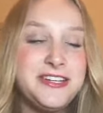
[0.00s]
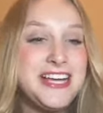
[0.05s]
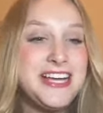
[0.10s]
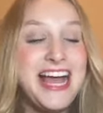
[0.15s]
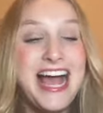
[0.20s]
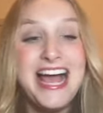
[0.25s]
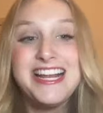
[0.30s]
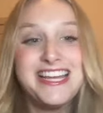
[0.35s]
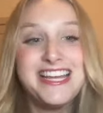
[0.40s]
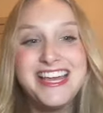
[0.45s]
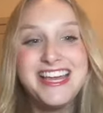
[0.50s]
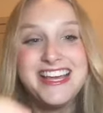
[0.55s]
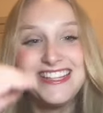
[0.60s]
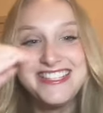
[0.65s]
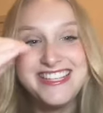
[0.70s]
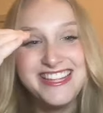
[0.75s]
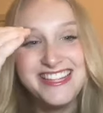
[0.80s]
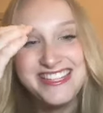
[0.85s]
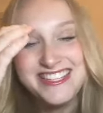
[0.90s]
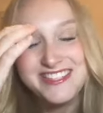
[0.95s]
I can't
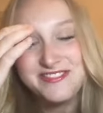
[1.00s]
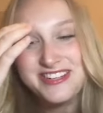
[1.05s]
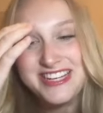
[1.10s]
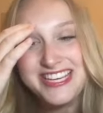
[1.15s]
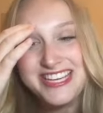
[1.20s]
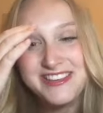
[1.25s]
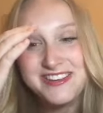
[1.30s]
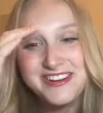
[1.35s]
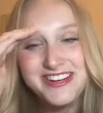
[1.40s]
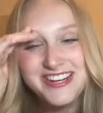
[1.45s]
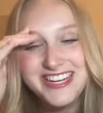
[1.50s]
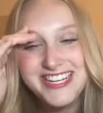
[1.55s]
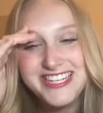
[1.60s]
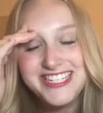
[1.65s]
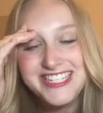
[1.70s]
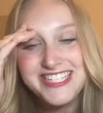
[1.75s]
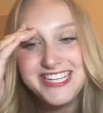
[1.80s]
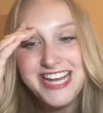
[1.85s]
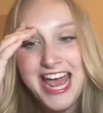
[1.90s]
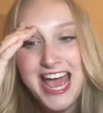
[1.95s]
say this one either.
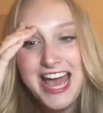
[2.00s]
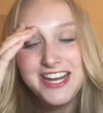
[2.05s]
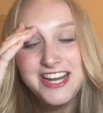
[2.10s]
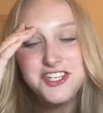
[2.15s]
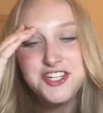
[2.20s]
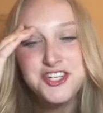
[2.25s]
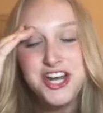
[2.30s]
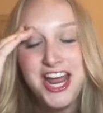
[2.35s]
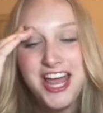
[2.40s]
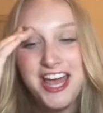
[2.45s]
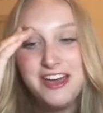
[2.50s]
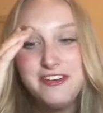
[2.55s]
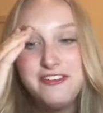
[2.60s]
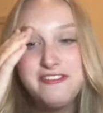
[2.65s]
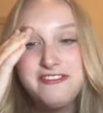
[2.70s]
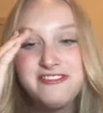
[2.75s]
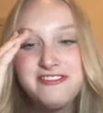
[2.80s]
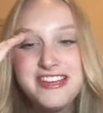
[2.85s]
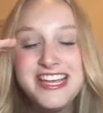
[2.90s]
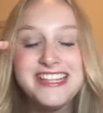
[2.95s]
Tachev,
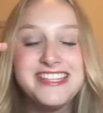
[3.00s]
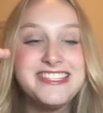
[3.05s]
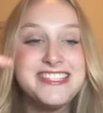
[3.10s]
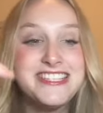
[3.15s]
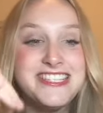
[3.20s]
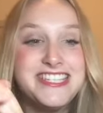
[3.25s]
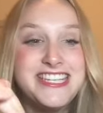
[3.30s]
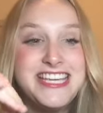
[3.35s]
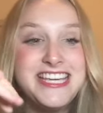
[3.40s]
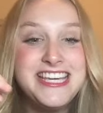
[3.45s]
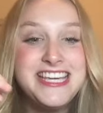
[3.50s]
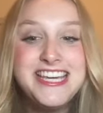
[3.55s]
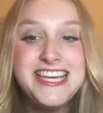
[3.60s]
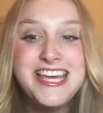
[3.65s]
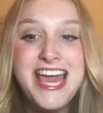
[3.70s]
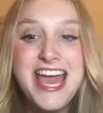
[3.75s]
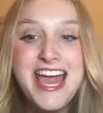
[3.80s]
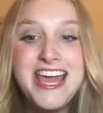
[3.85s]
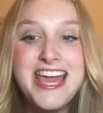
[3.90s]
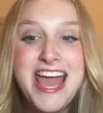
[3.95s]
it's
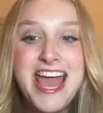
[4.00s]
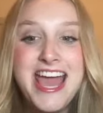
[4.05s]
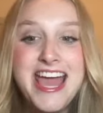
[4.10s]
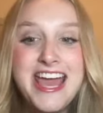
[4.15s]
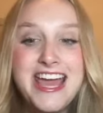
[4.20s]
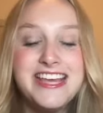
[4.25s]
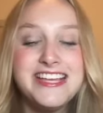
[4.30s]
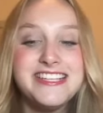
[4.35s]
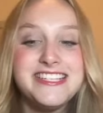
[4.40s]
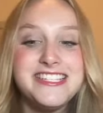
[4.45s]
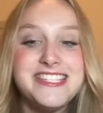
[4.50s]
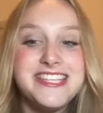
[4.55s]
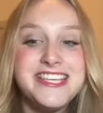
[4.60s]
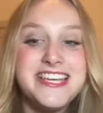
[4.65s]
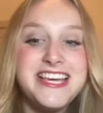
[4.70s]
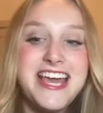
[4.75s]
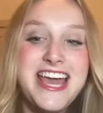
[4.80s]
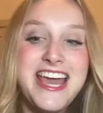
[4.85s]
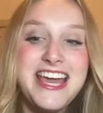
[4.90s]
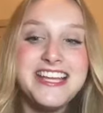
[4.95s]

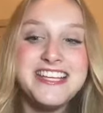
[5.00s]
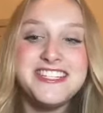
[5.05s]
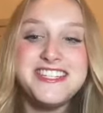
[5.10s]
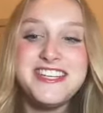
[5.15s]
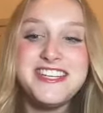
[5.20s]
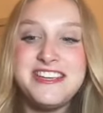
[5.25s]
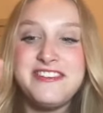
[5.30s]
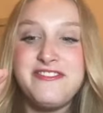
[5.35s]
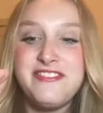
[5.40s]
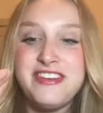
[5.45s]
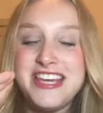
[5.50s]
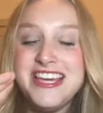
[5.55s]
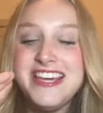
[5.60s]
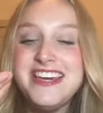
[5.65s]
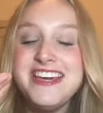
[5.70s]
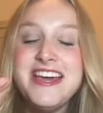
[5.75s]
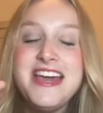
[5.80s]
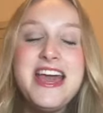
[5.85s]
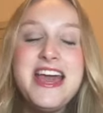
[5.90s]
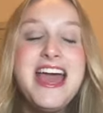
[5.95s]

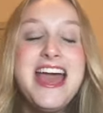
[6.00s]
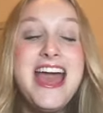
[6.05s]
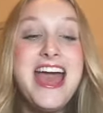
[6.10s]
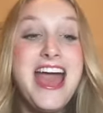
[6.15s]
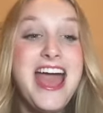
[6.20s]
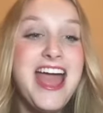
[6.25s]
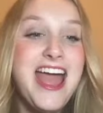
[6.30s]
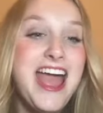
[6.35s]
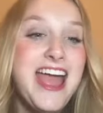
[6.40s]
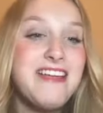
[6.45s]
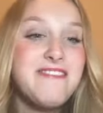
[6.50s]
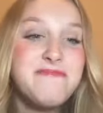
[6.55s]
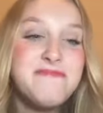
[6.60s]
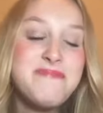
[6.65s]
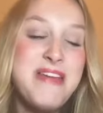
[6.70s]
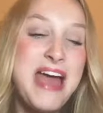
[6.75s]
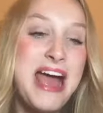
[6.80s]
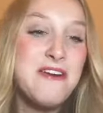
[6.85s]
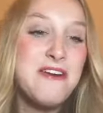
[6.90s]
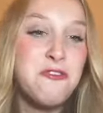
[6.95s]
T-K-A-C-H-E-V,
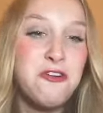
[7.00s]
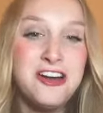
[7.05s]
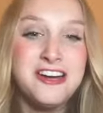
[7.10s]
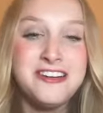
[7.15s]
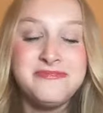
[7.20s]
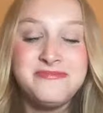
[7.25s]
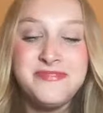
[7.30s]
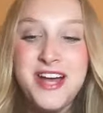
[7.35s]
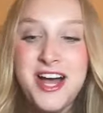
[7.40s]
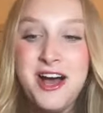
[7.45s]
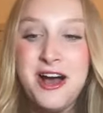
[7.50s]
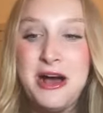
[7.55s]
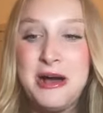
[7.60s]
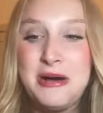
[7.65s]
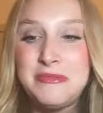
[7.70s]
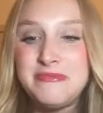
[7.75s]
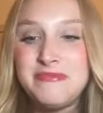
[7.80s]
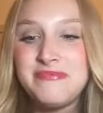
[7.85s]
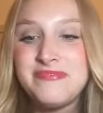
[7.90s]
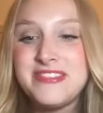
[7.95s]
that one.
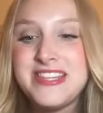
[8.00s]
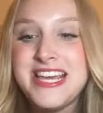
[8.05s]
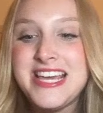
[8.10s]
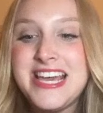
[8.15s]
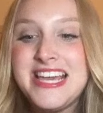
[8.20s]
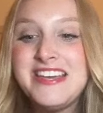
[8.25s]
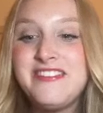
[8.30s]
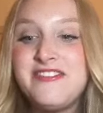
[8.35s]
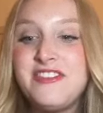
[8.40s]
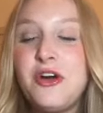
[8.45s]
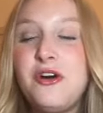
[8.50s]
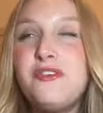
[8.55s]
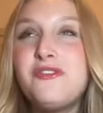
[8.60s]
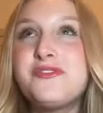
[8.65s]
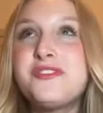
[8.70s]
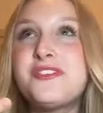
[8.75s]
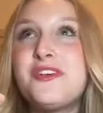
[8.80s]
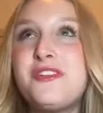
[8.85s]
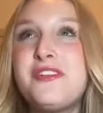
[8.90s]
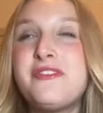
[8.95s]
If y'all
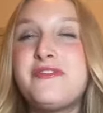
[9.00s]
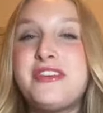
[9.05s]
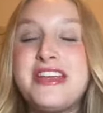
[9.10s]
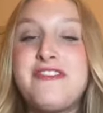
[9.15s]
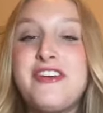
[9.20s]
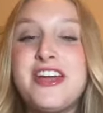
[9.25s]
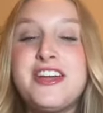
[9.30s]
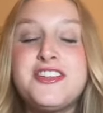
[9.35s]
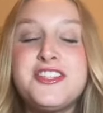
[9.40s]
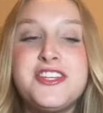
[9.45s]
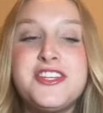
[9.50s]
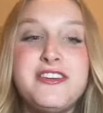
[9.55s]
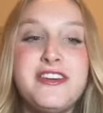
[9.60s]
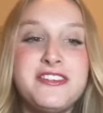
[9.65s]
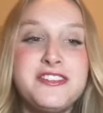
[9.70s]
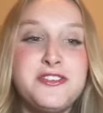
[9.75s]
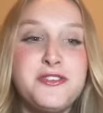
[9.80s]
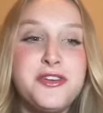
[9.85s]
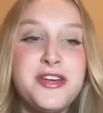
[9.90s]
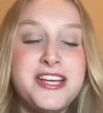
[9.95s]
saw a if I could
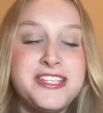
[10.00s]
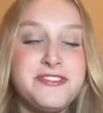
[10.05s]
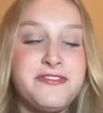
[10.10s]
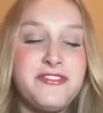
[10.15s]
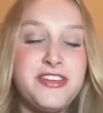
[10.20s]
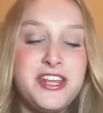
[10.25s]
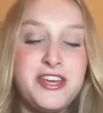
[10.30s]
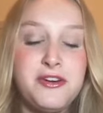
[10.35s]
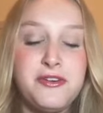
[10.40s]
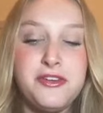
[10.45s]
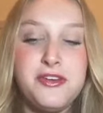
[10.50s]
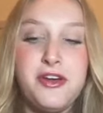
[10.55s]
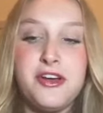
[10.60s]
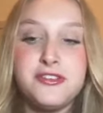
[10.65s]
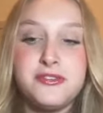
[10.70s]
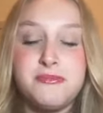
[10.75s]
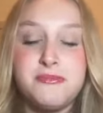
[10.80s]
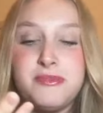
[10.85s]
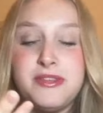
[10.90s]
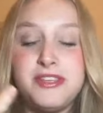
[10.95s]
show you guys a video,
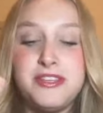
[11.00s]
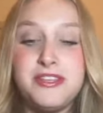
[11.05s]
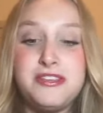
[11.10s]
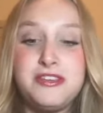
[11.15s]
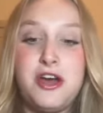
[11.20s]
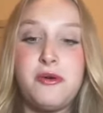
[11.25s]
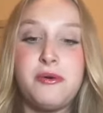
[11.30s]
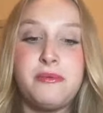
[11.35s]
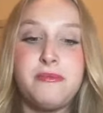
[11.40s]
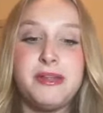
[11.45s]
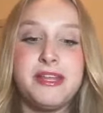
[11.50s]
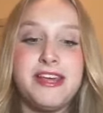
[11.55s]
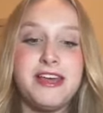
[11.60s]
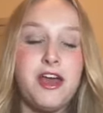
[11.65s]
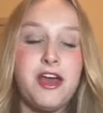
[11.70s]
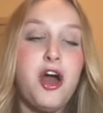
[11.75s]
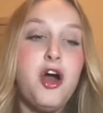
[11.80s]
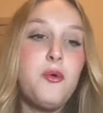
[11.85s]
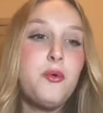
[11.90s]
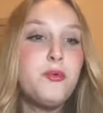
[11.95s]
y'all would be like,
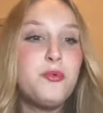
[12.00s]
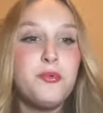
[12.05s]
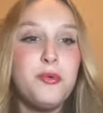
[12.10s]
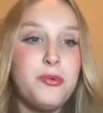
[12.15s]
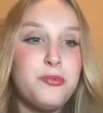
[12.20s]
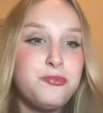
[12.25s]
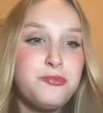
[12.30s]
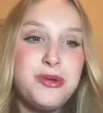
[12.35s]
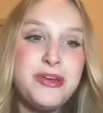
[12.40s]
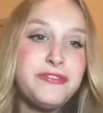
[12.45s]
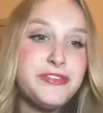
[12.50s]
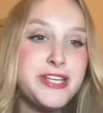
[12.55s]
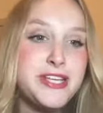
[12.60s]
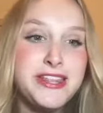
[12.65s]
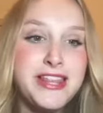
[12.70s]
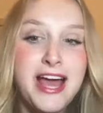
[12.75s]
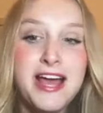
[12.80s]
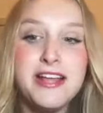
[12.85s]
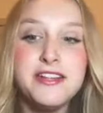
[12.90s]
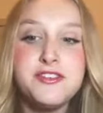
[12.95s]
oh, we've seen
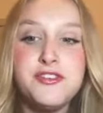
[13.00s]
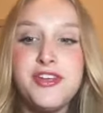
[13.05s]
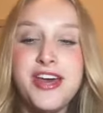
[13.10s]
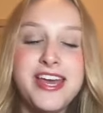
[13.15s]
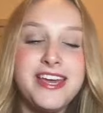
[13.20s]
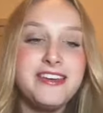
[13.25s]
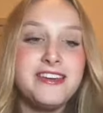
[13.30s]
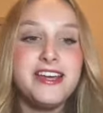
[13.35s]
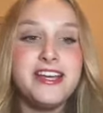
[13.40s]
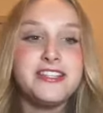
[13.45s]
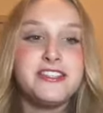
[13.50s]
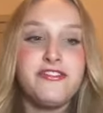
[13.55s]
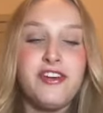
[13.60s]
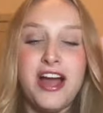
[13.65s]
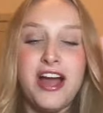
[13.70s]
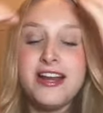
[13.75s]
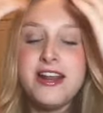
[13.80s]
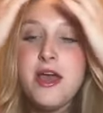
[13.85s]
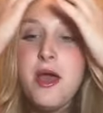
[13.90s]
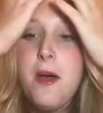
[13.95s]
that, so it's
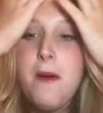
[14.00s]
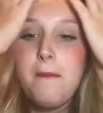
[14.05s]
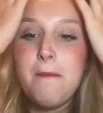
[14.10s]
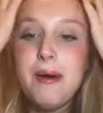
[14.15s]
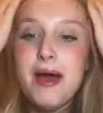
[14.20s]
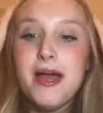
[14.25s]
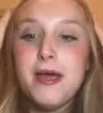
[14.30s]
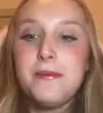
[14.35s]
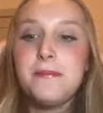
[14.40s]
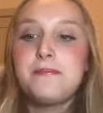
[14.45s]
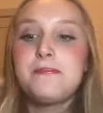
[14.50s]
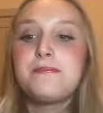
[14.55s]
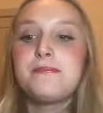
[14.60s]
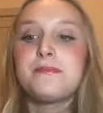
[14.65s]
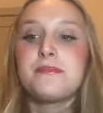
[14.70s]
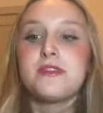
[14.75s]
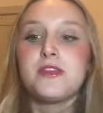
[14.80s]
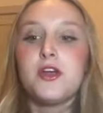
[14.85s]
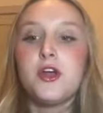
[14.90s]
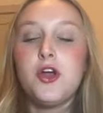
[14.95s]
fine. But
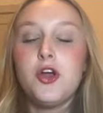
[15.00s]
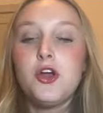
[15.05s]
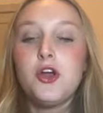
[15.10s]
her